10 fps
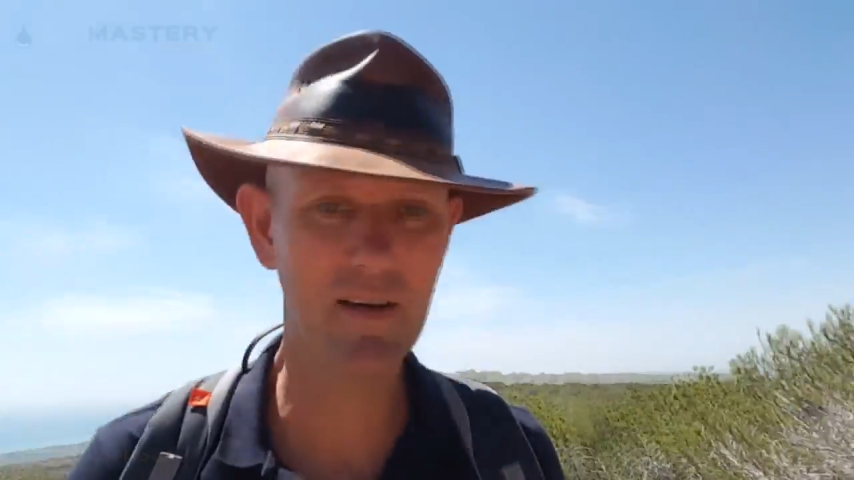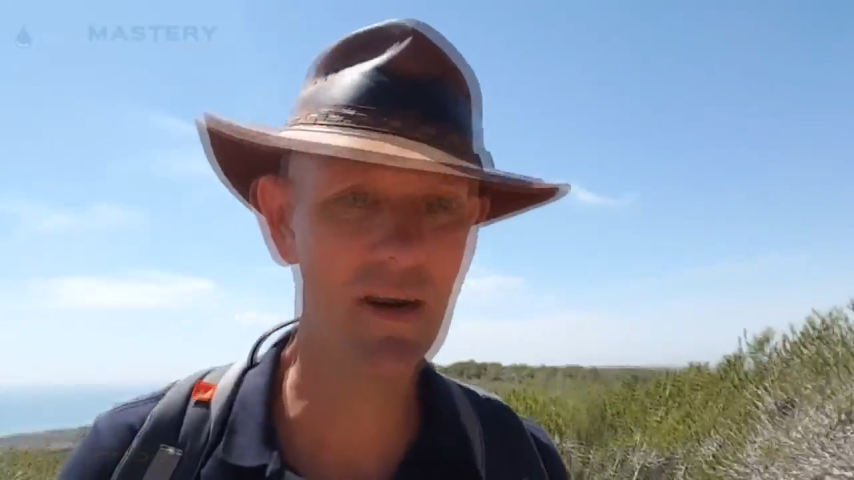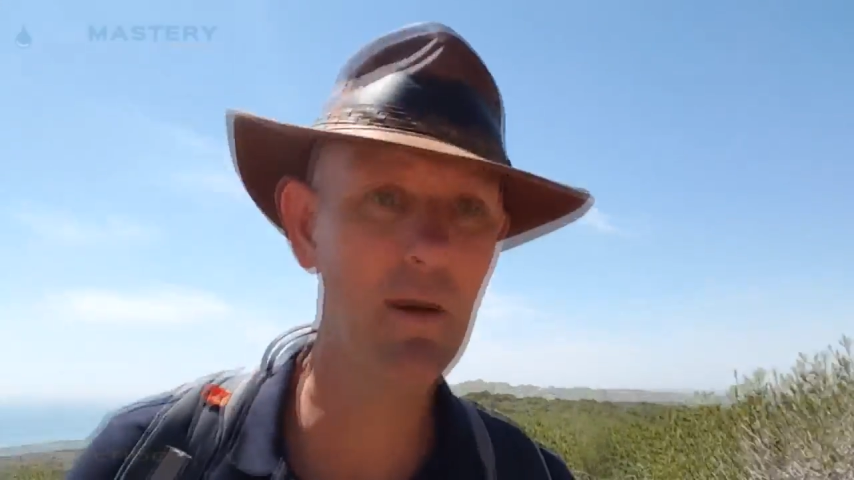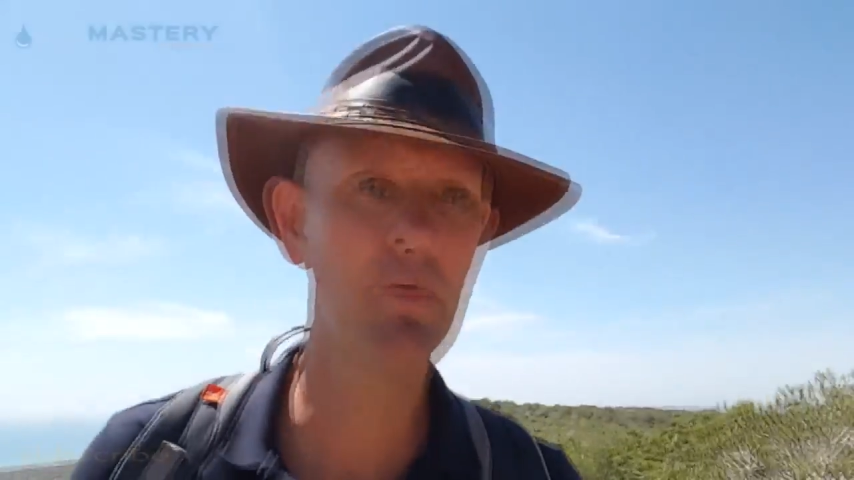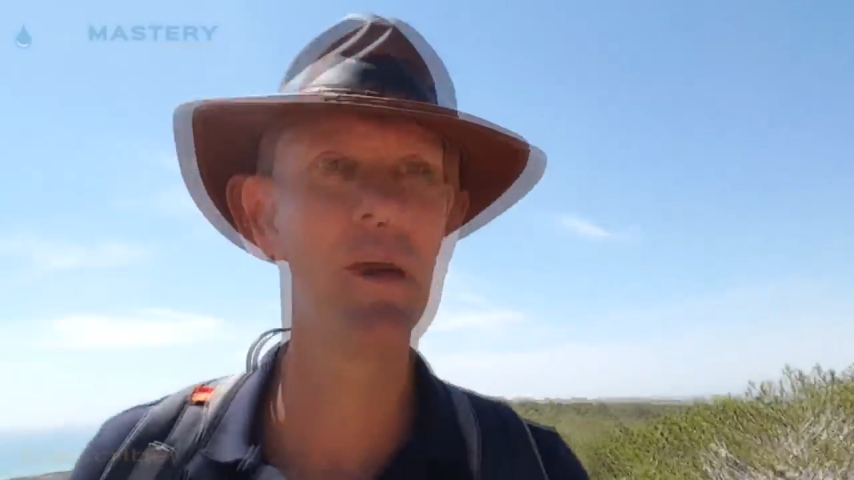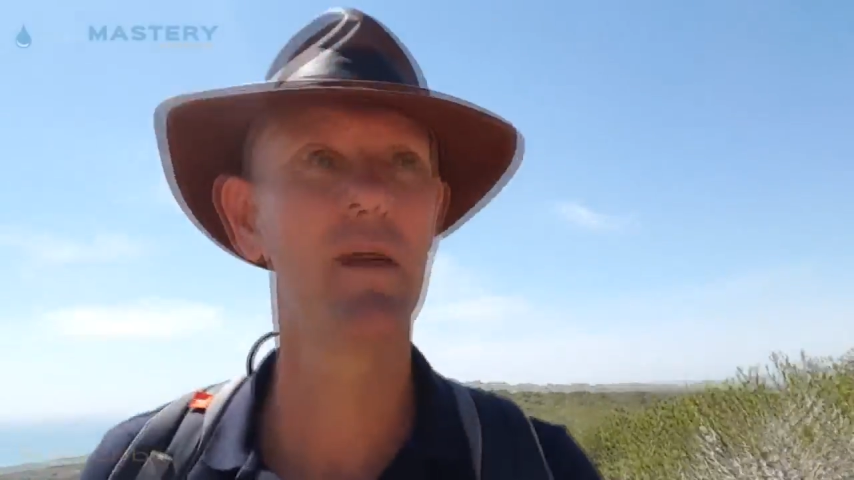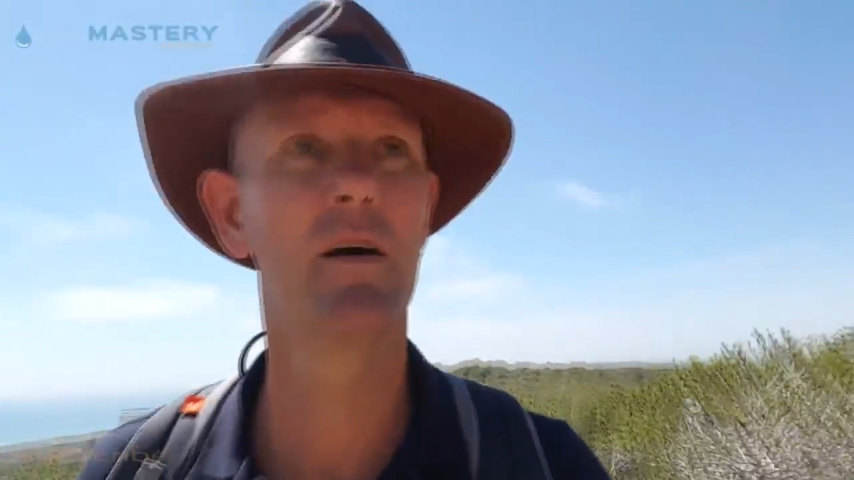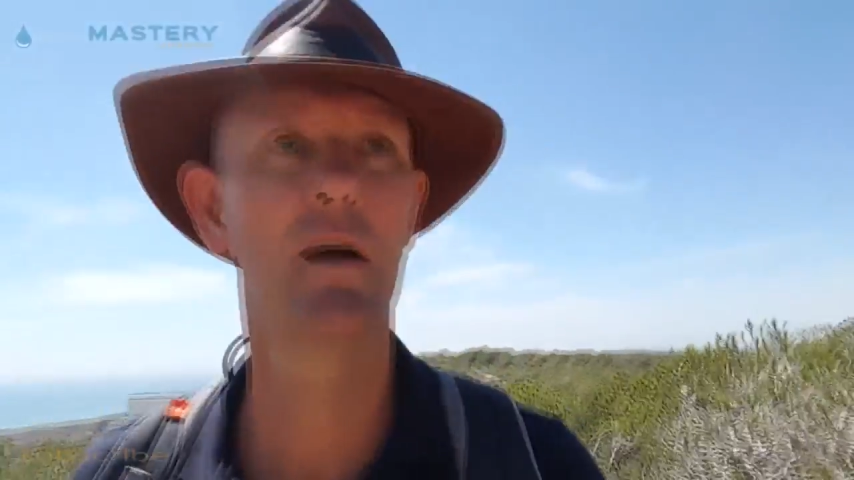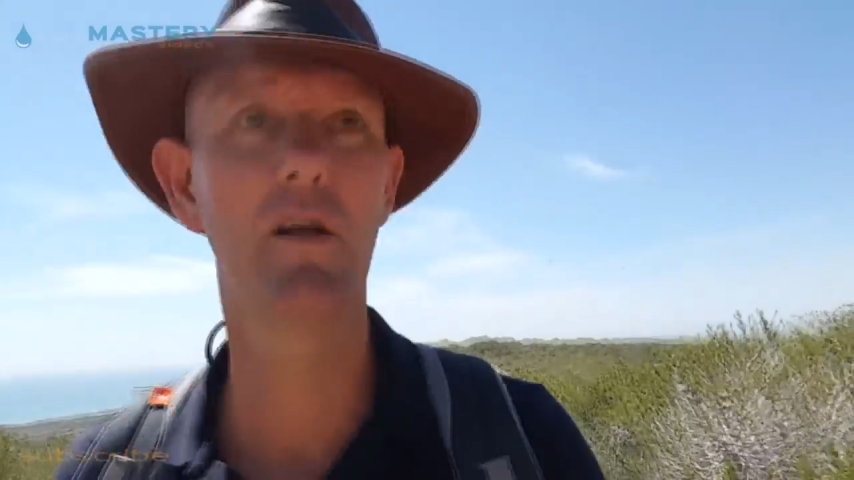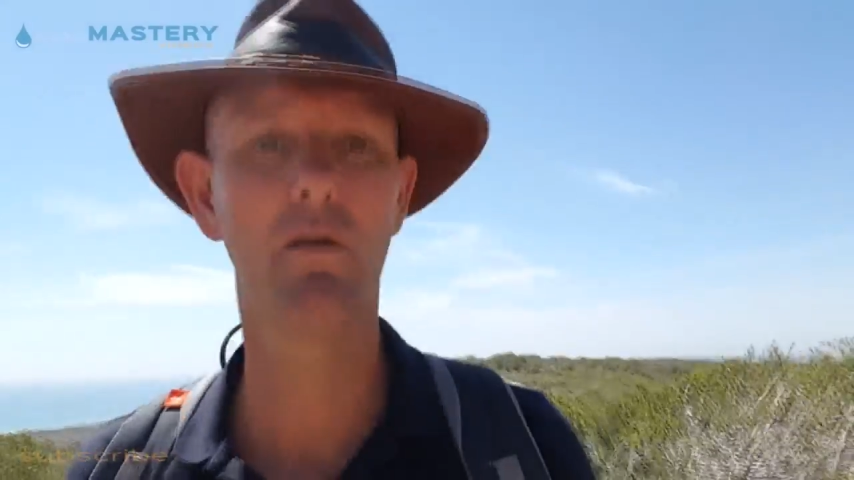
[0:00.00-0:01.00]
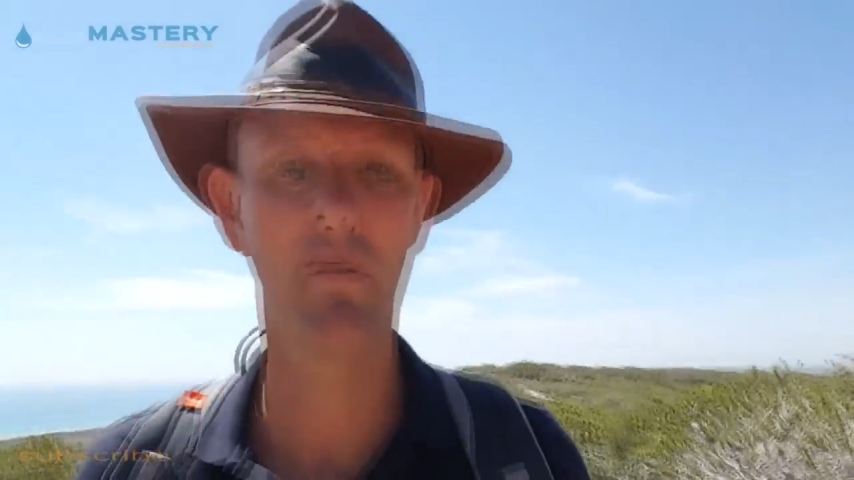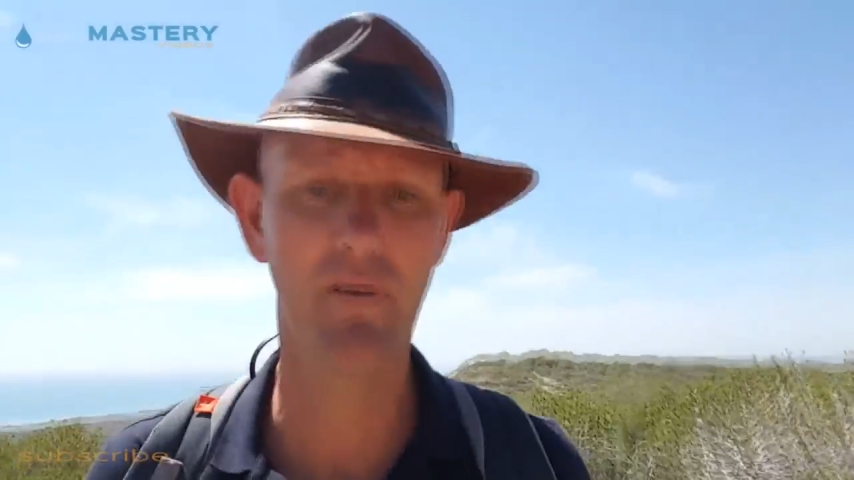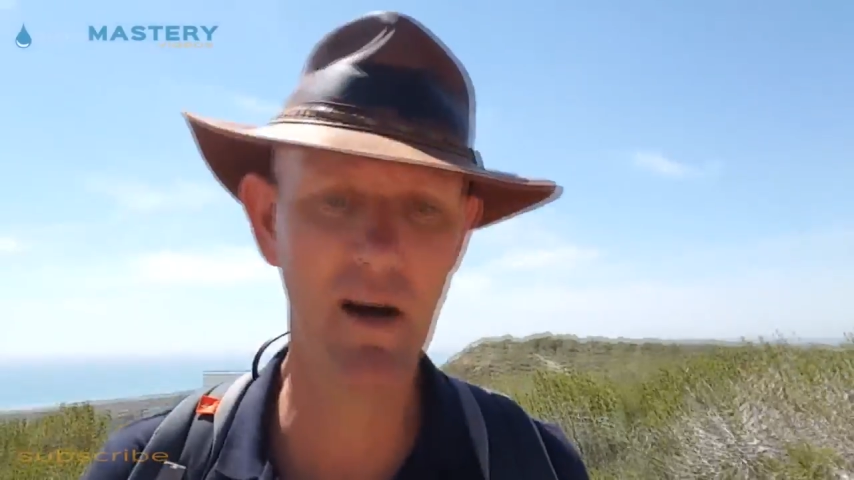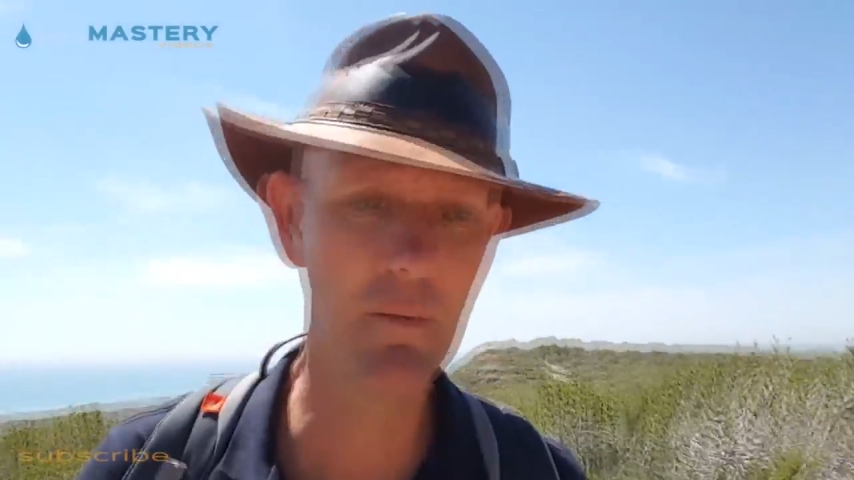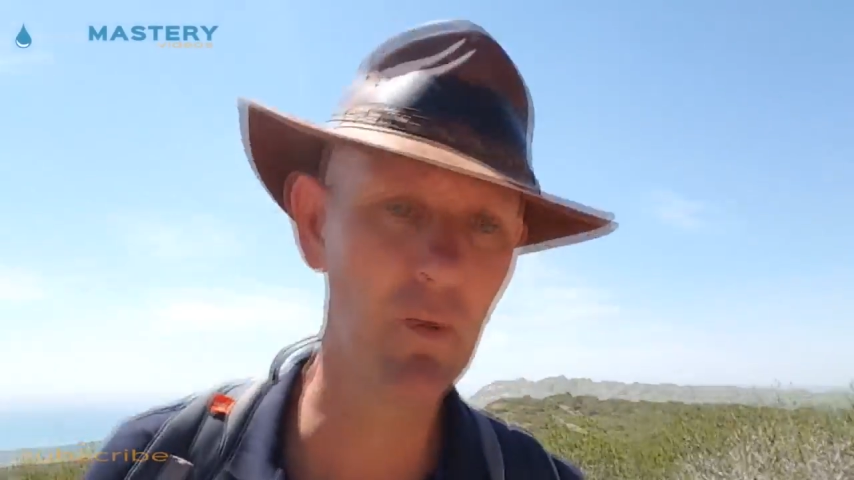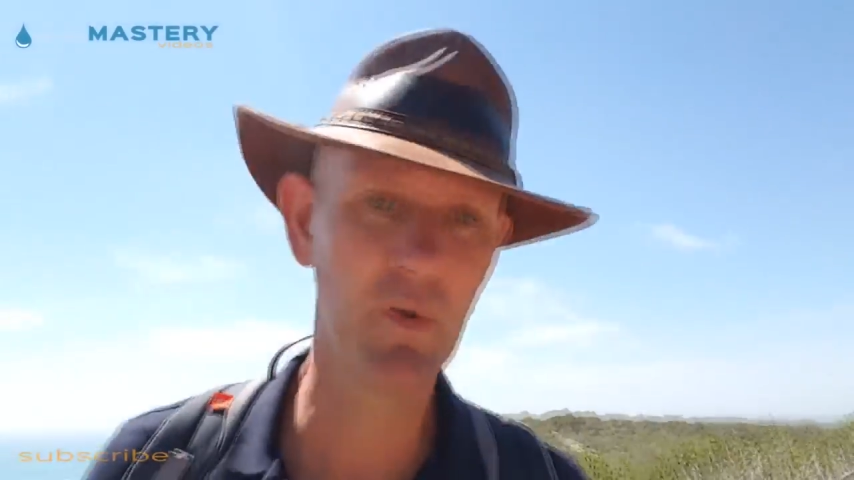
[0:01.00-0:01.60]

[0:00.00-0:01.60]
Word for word: is happening in your environment,